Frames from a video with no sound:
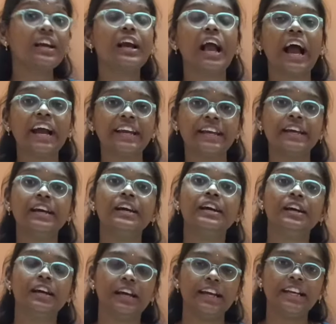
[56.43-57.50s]
I.
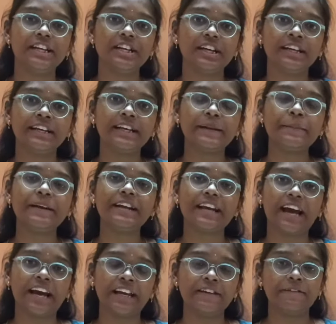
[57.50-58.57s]
Increment
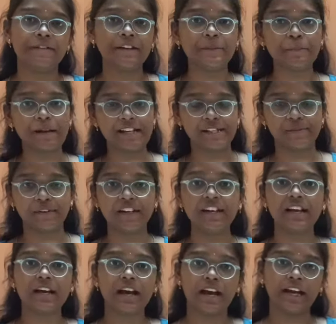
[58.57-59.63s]
I with plus
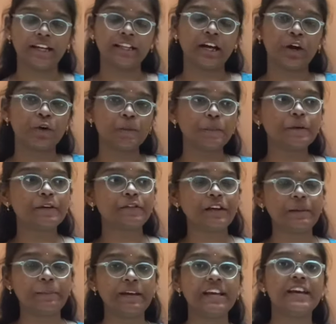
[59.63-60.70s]
1 and the output
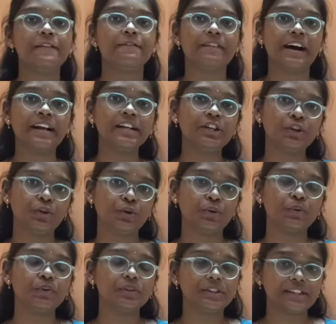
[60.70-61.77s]
will be 1,
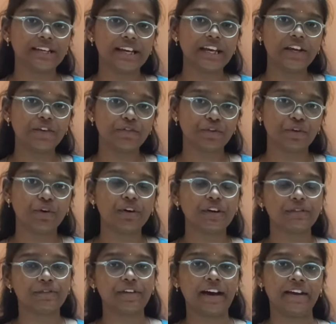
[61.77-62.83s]
2, 3, 4,
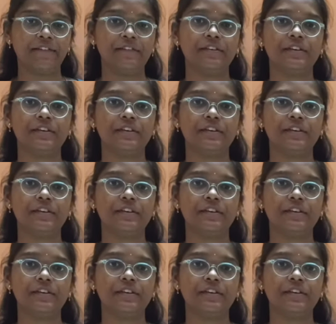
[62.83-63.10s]
5.